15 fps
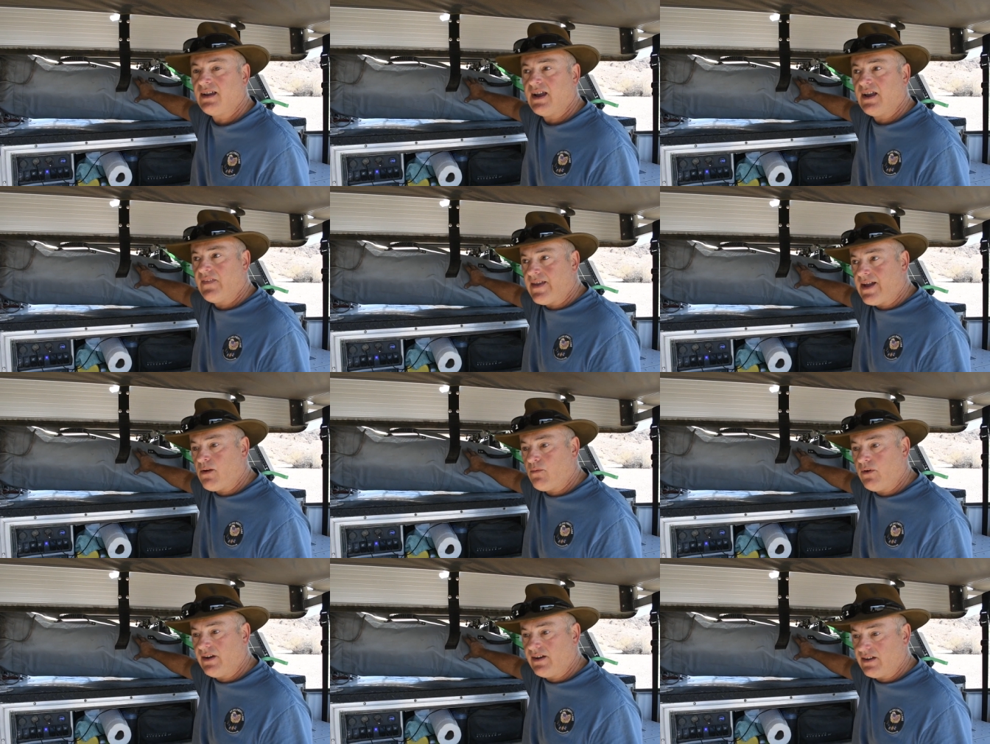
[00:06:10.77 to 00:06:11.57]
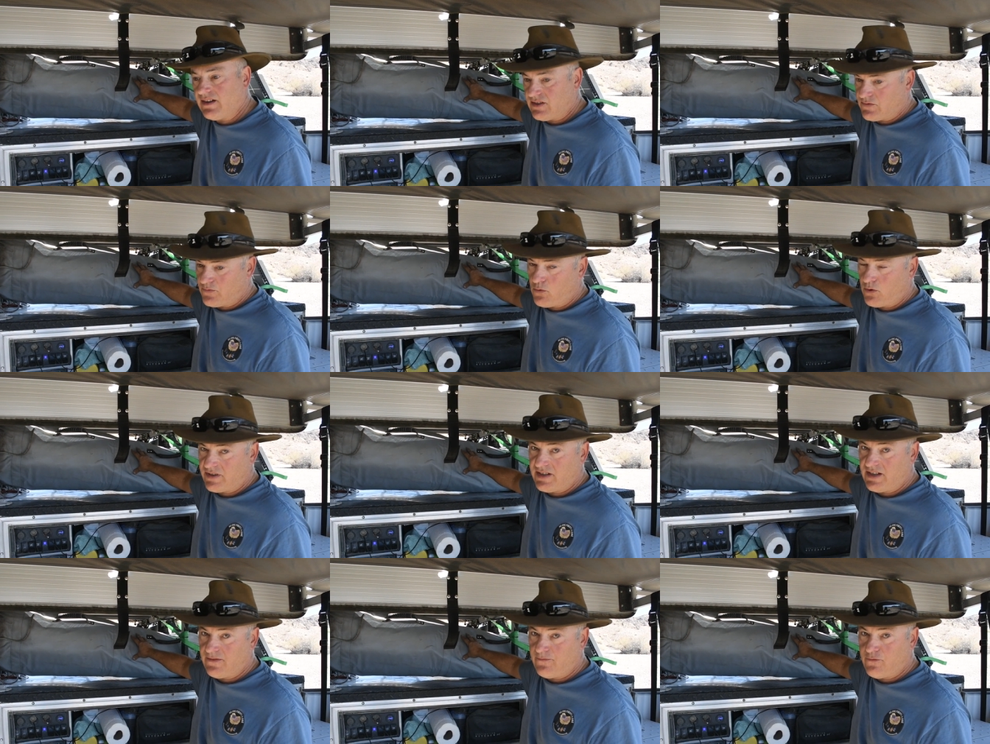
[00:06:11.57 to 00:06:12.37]
And that one is
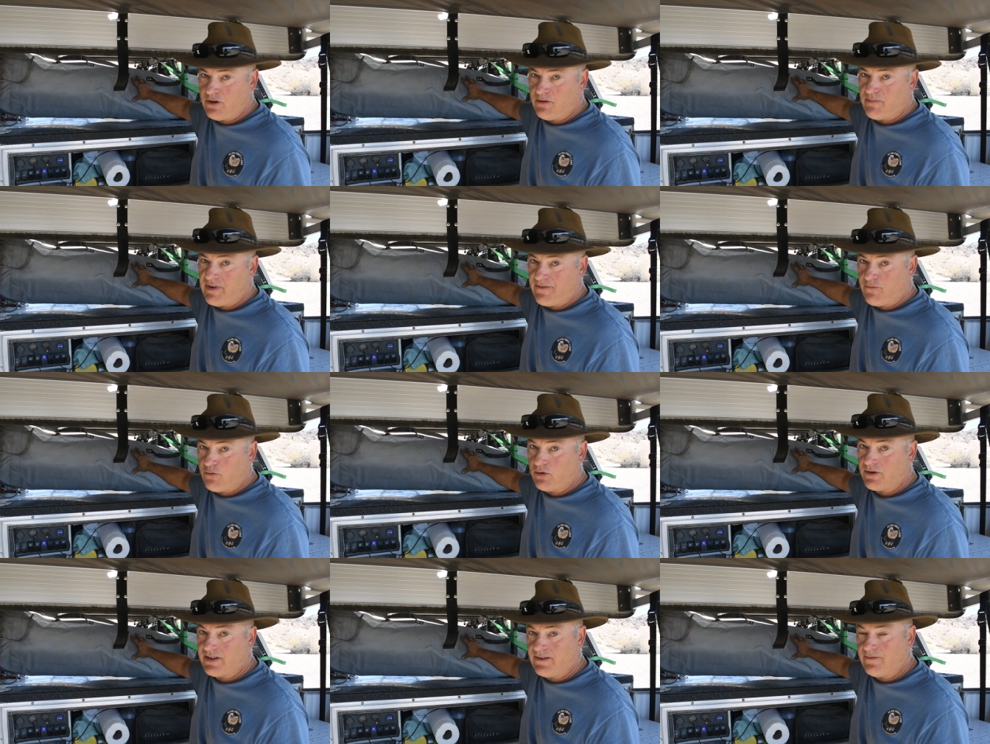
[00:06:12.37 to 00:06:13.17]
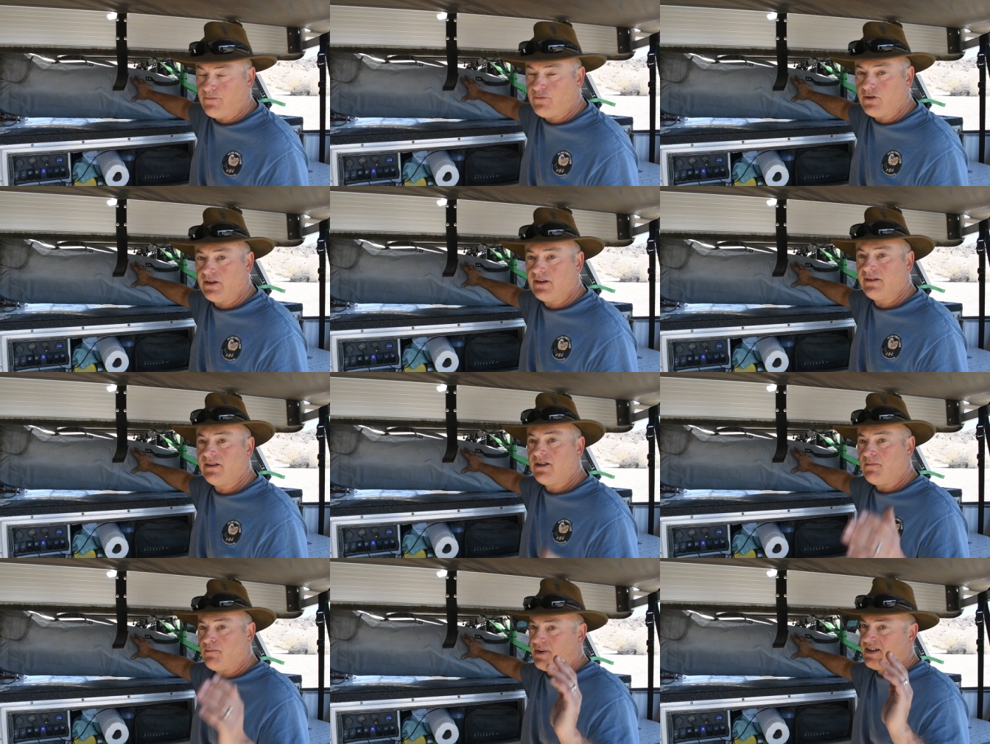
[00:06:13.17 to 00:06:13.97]
14 foot by 14 foot
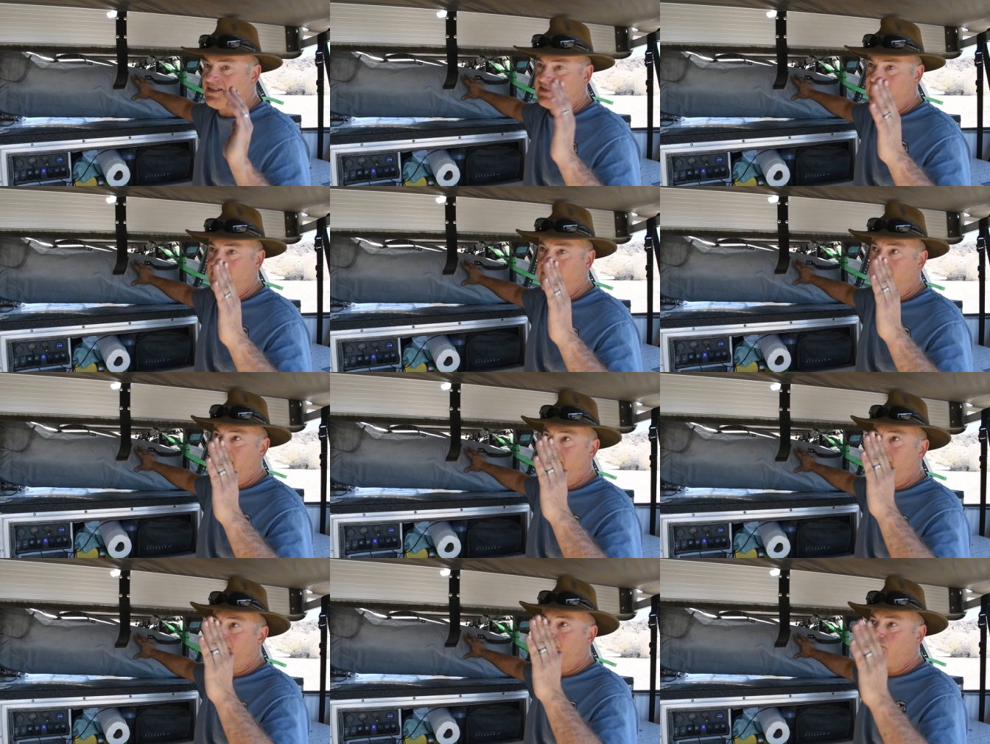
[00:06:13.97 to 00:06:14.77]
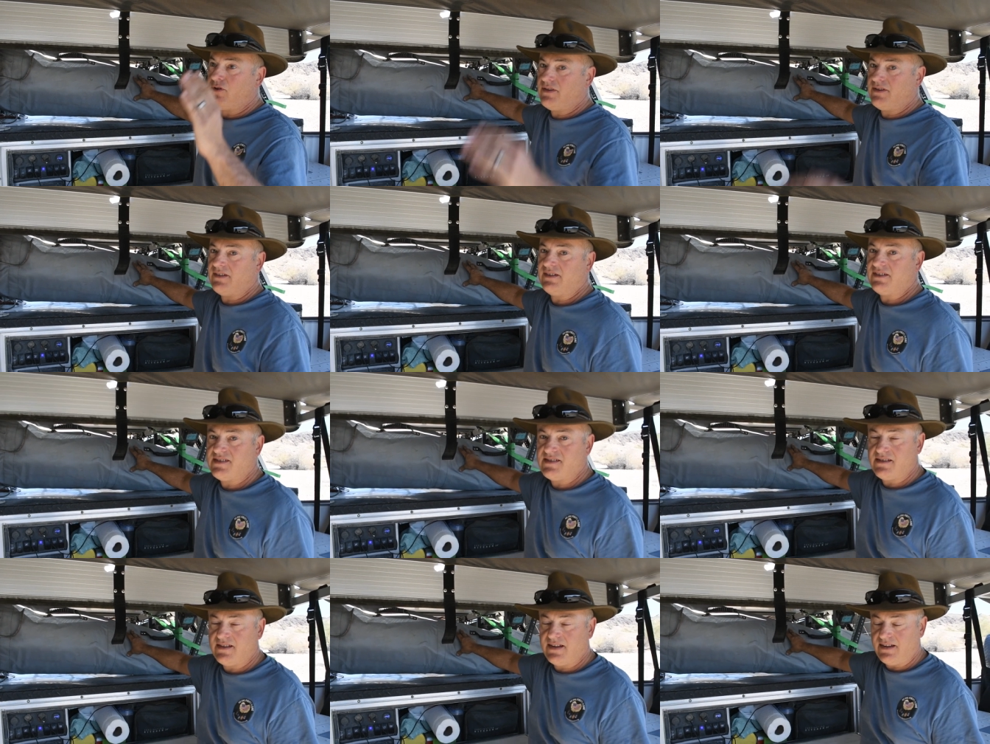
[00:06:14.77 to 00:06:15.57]
by 7.5 foot in
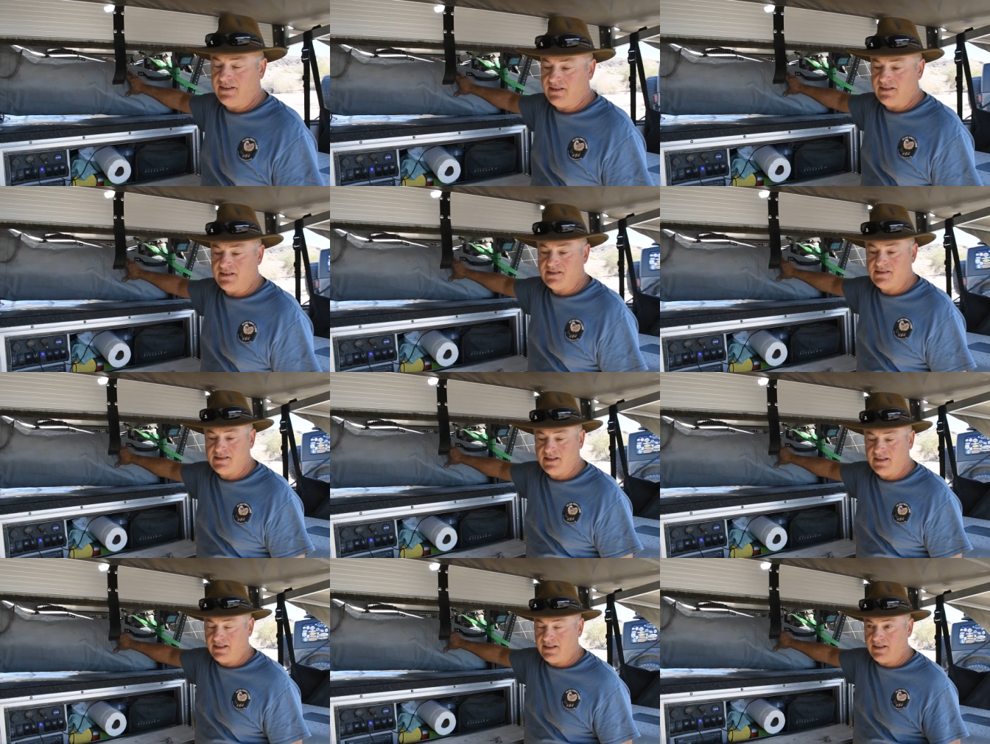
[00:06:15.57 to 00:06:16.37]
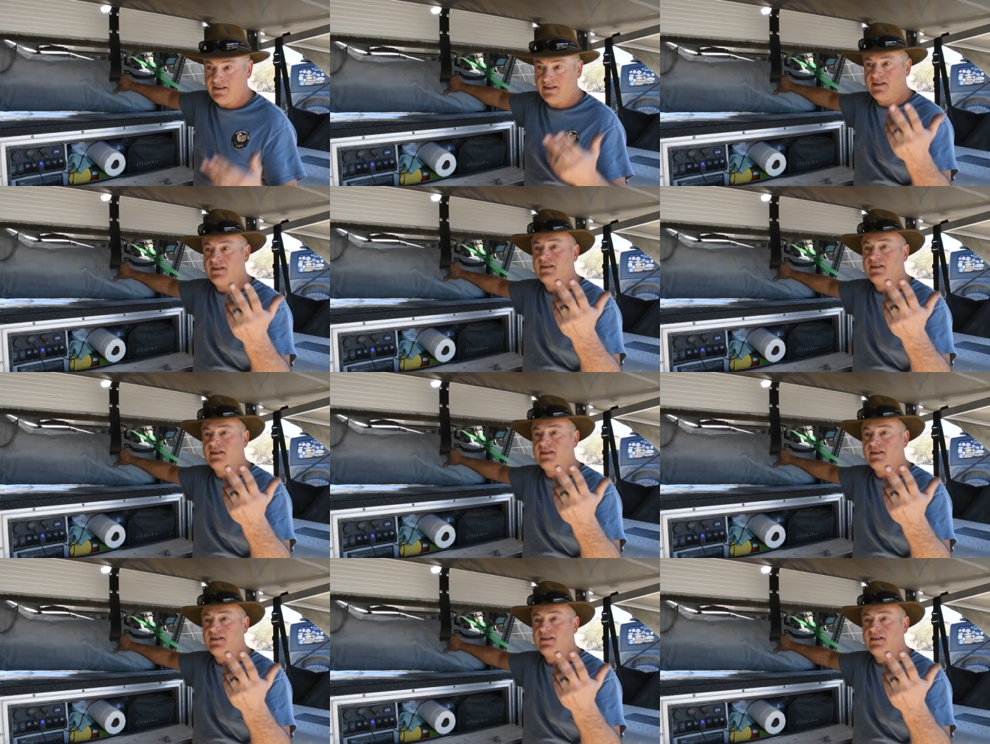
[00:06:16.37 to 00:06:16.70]
the, in the ceiling